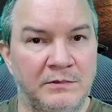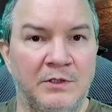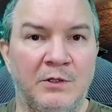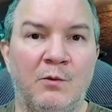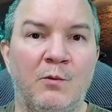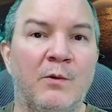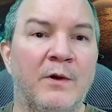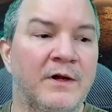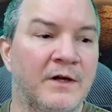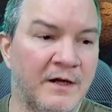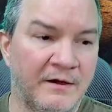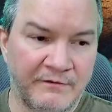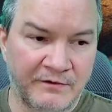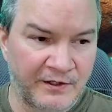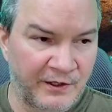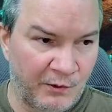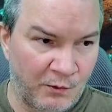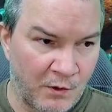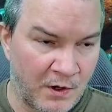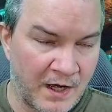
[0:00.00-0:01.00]
wherever
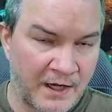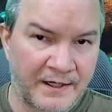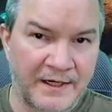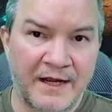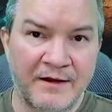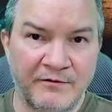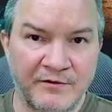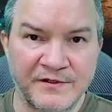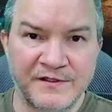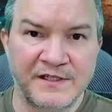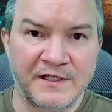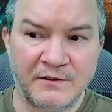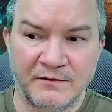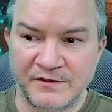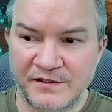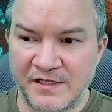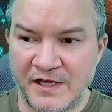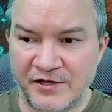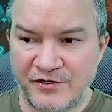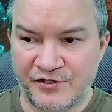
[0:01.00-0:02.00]
they want every single
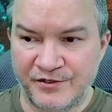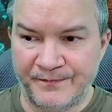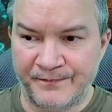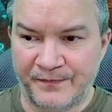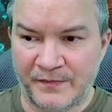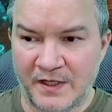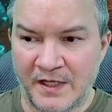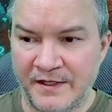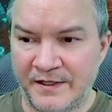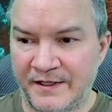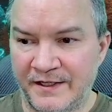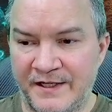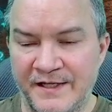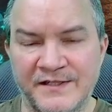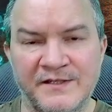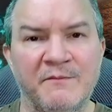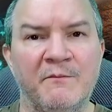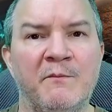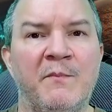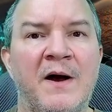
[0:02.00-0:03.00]
session, and it gets
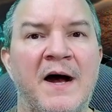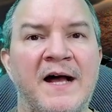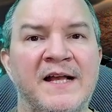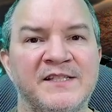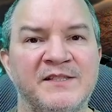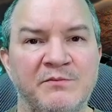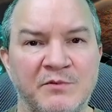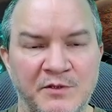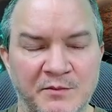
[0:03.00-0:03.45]
impossible to